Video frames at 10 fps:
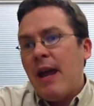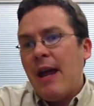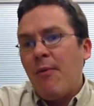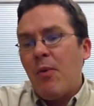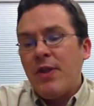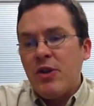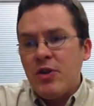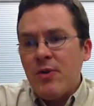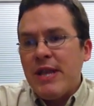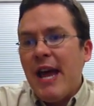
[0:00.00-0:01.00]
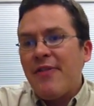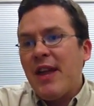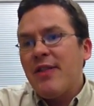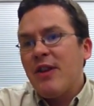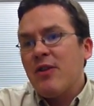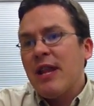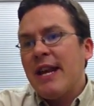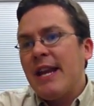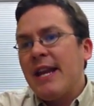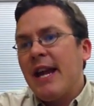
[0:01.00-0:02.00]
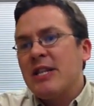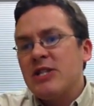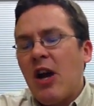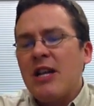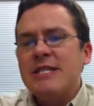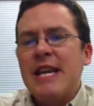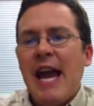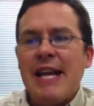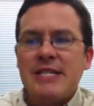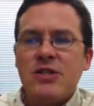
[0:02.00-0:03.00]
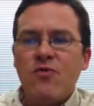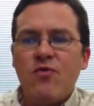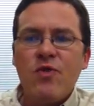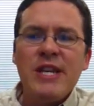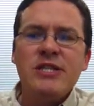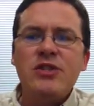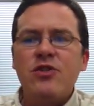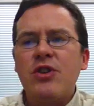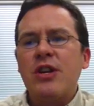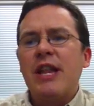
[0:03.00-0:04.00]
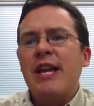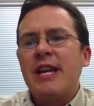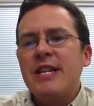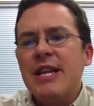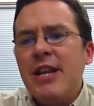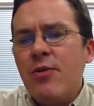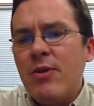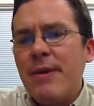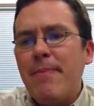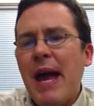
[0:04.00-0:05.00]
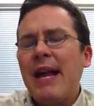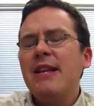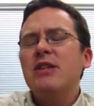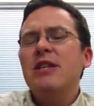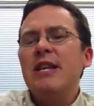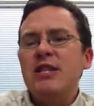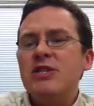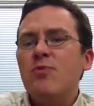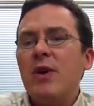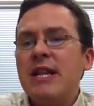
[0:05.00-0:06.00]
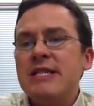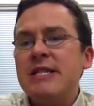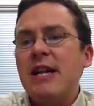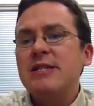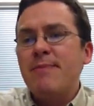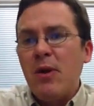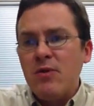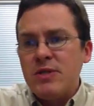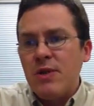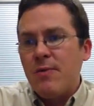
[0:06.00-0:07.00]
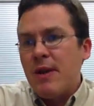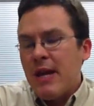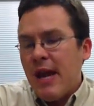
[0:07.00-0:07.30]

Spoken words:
And when they're doing that, then they're letting exhaust gas to recirculate continually back into the engine when it's not supposed to.